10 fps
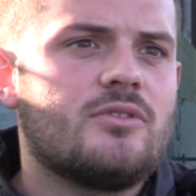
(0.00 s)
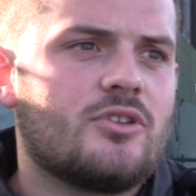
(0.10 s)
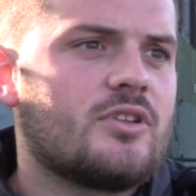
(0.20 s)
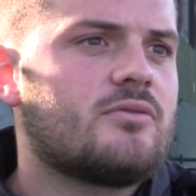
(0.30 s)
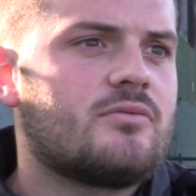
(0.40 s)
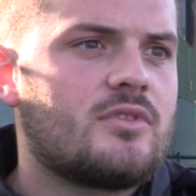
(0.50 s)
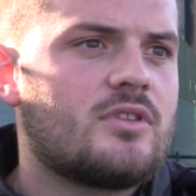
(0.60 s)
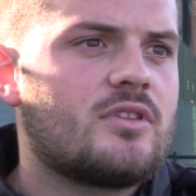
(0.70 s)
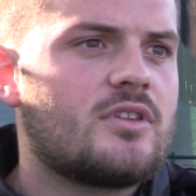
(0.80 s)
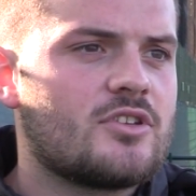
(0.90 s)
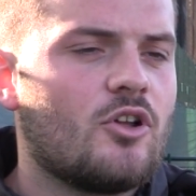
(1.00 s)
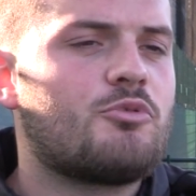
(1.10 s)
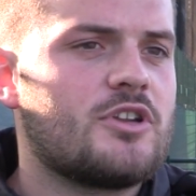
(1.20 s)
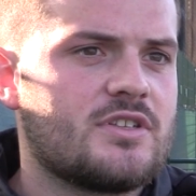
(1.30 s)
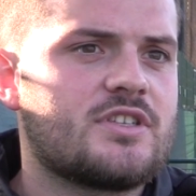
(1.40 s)
Look, there's a lot
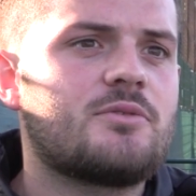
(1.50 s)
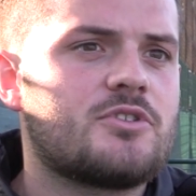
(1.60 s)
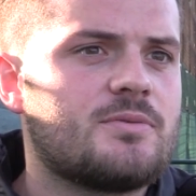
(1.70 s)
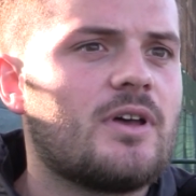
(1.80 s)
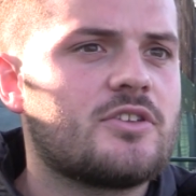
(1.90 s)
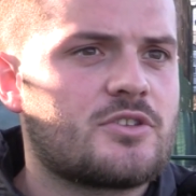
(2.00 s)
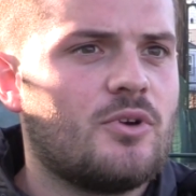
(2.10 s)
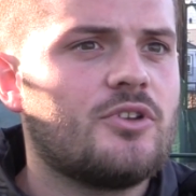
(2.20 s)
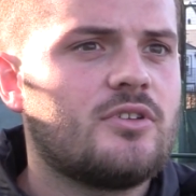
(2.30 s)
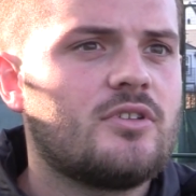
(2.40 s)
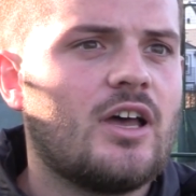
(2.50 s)
of preconceptions about this squad